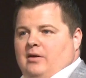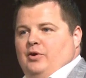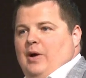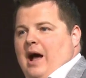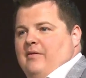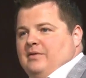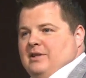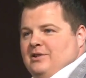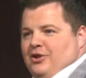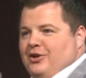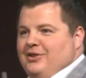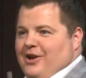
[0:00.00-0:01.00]
of you having to
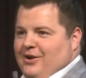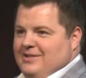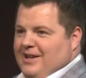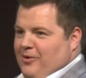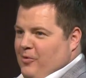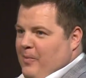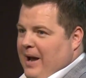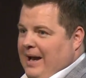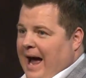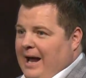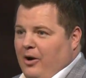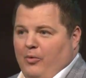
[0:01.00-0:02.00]
look there and say, well, man,
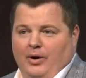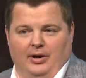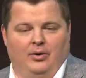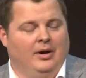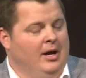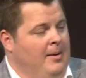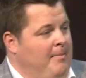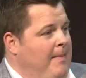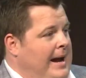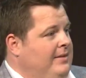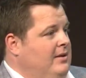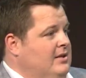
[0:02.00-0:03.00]
I don't want to
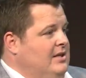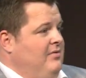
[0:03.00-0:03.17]
make this